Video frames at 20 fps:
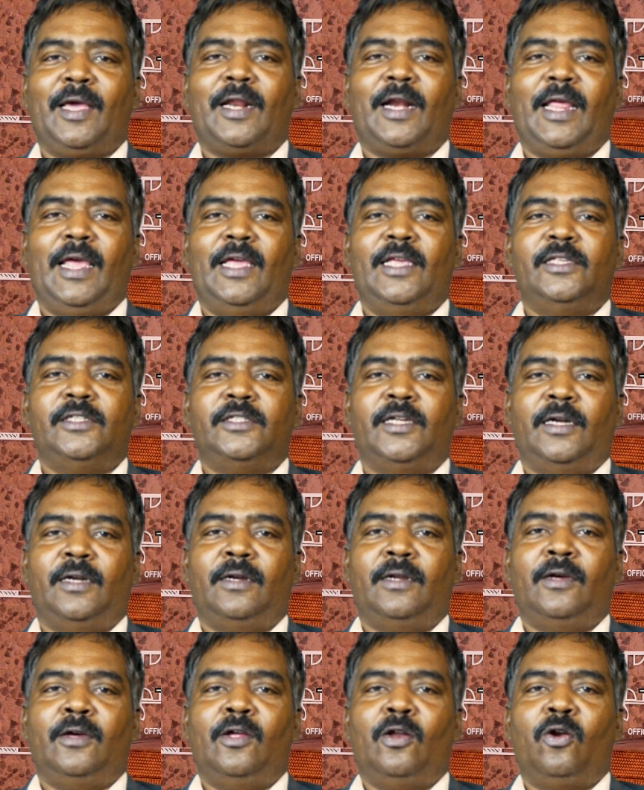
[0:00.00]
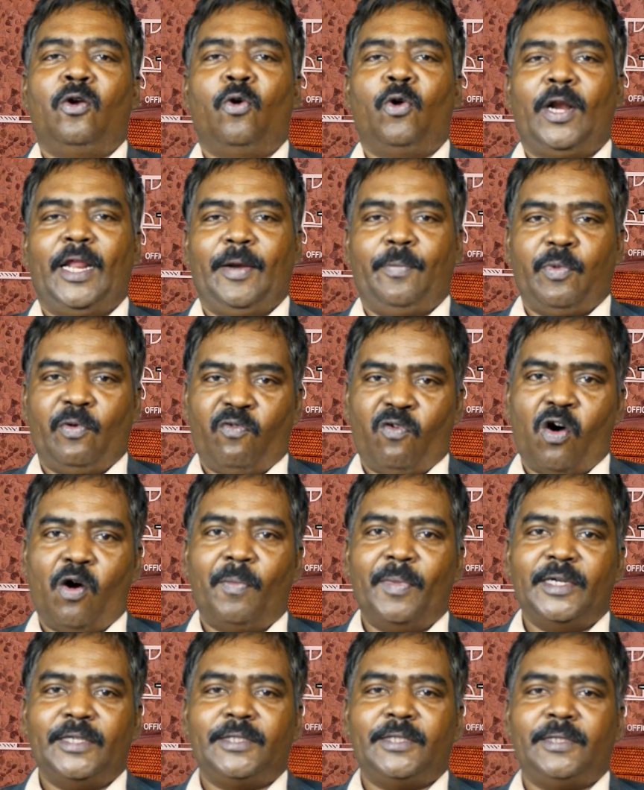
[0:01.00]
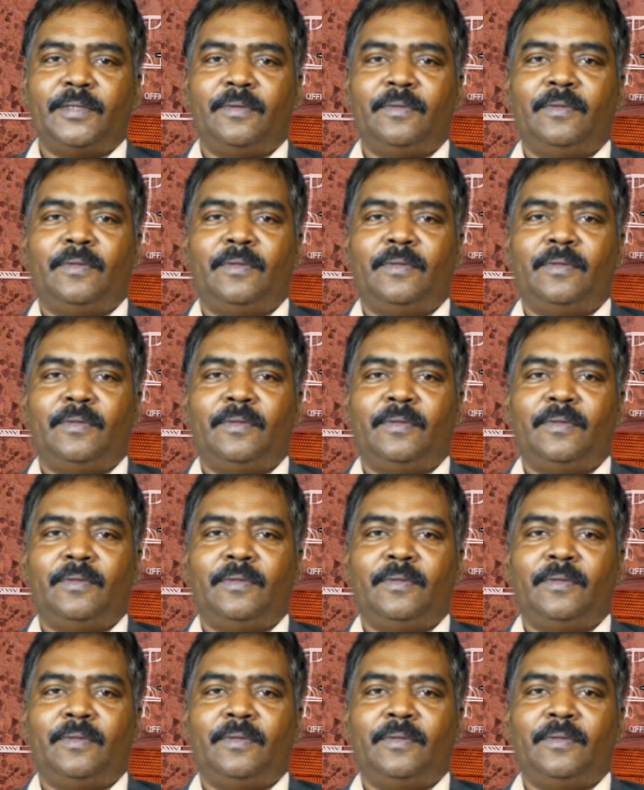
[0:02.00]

range and low light performance.